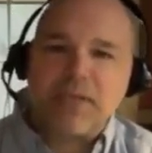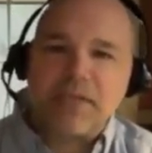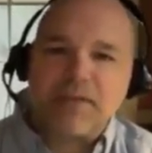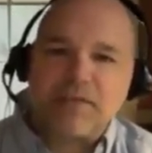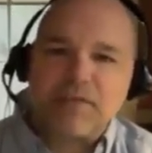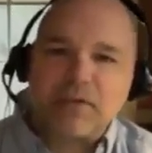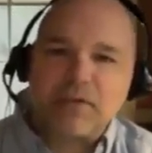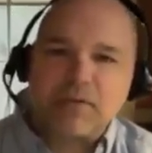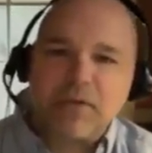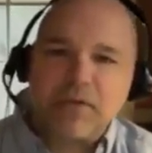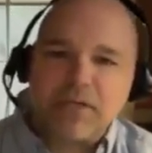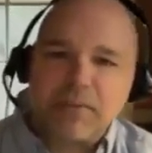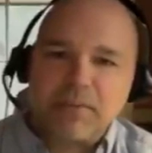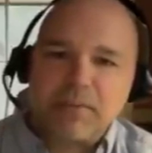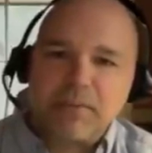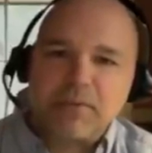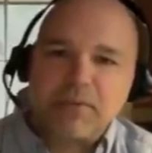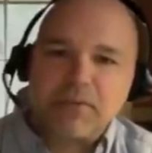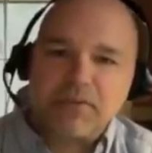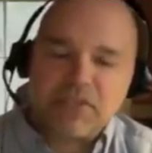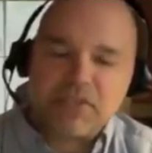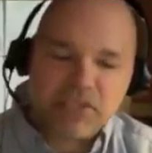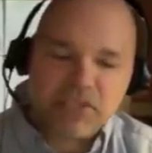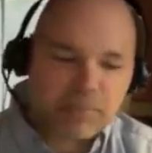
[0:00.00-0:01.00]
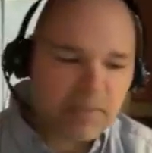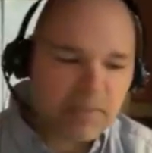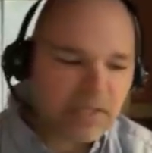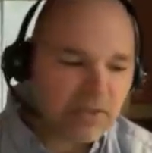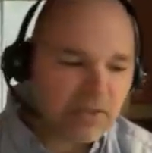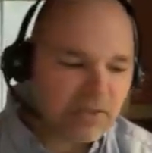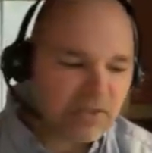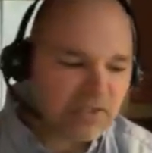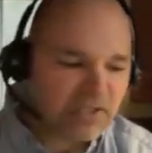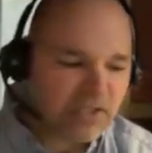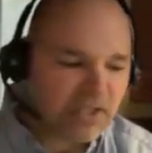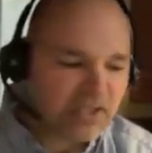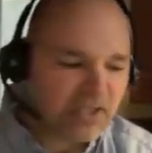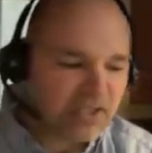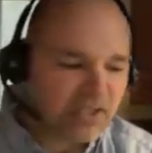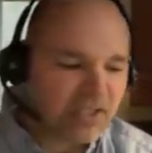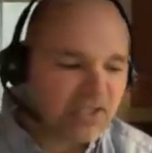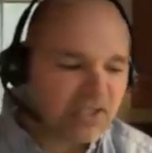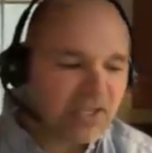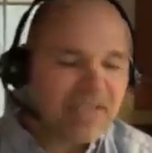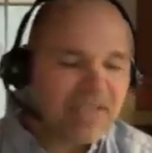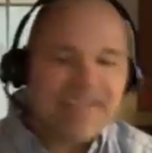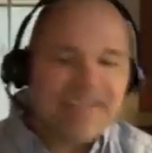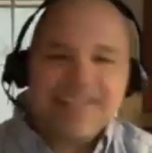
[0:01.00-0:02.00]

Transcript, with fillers: have the credibility to speak on such things.